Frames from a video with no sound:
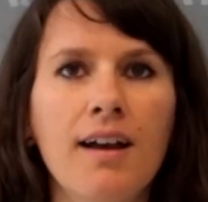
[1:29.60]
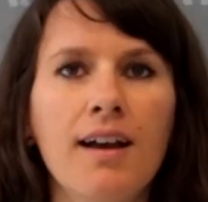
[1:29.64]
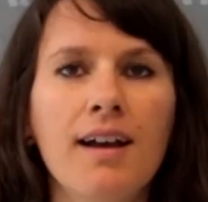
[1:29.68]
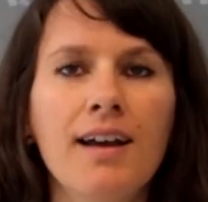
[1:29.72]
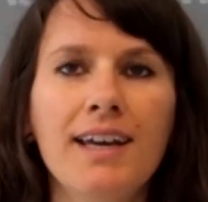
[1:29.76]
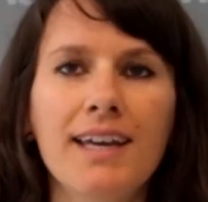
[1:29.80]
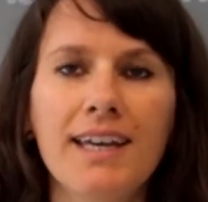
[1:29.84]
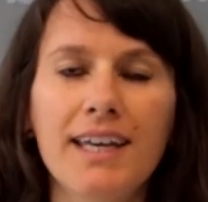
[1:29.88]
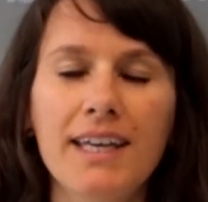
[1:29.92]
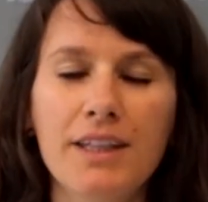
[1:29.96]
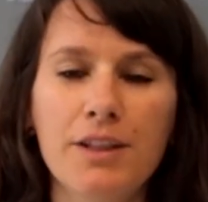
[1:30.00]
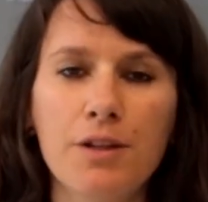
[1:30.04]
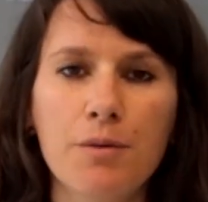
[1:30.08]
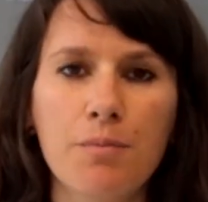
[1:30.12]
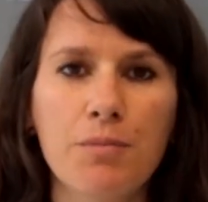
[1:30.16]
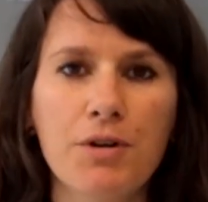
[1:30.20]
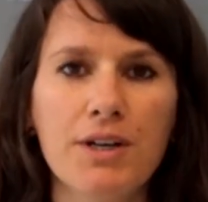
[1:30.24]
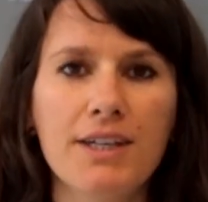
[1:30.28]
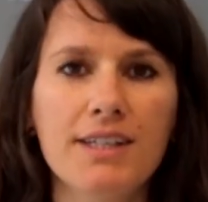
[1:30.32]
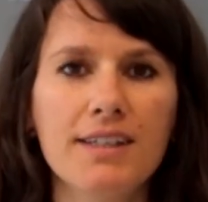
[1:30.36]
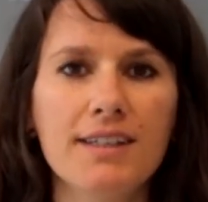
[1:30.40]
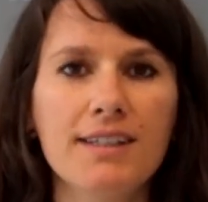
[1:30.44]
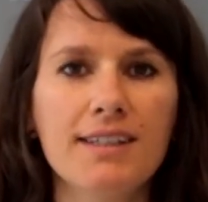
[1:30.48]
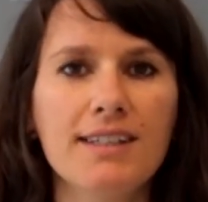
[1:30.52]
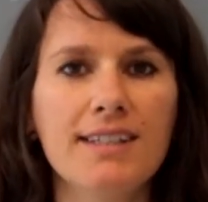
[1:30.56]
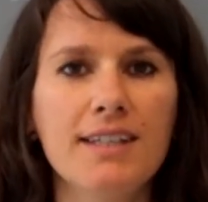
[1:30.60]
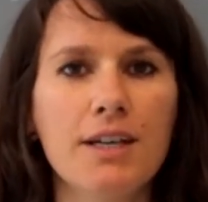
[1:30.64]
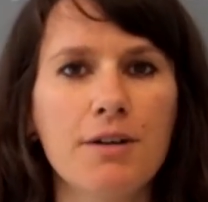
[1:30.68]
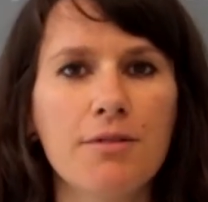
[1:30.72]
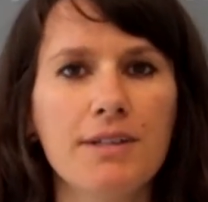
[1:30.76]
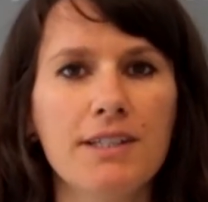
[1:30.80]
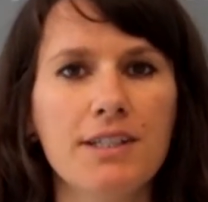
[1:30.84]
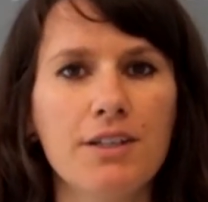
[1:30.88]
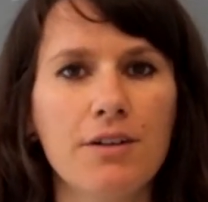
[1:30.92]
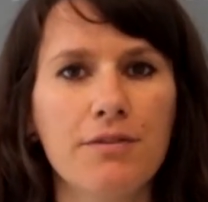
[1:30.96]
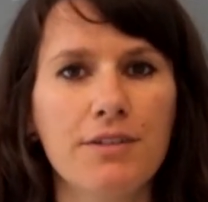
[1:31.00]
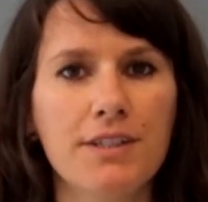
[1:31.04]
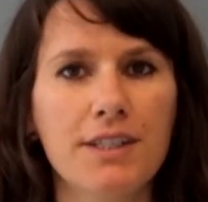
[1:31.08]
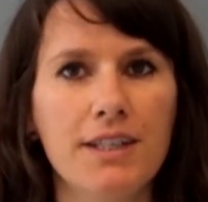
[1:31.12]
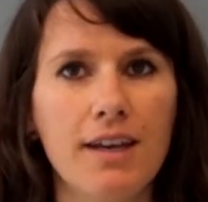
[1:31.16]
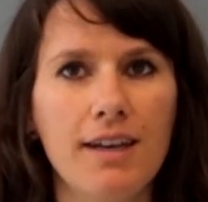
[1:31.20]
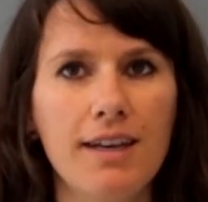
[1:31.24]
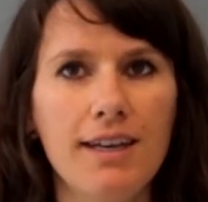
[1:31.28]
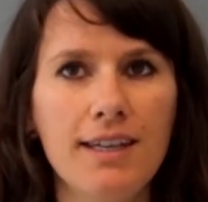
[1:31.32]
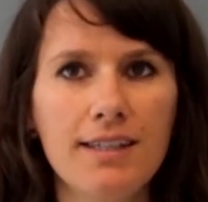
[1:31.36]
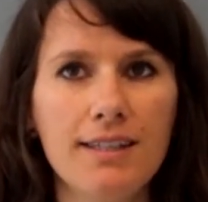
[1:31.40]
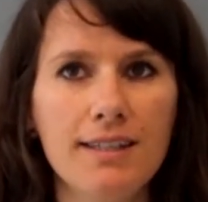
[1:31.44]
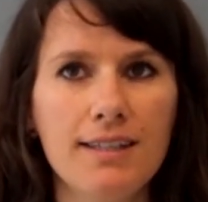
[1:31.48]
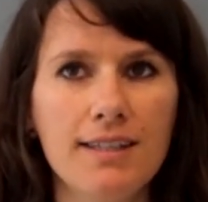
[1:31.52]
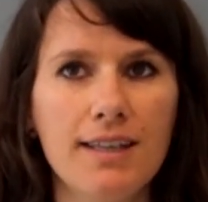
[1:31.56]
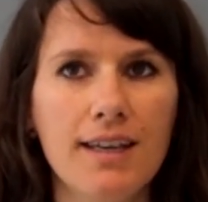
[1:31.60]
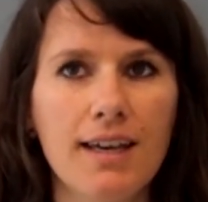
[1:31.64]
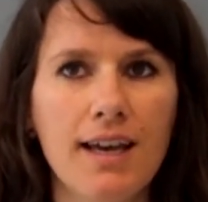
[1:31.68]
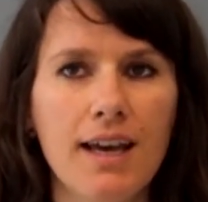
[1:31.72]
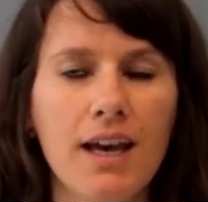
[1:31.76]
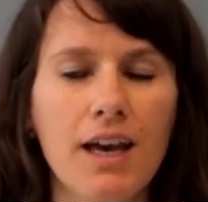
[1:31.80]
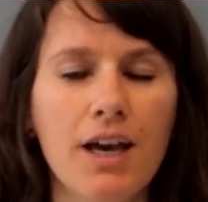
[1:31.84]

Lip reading: In the present series of studies,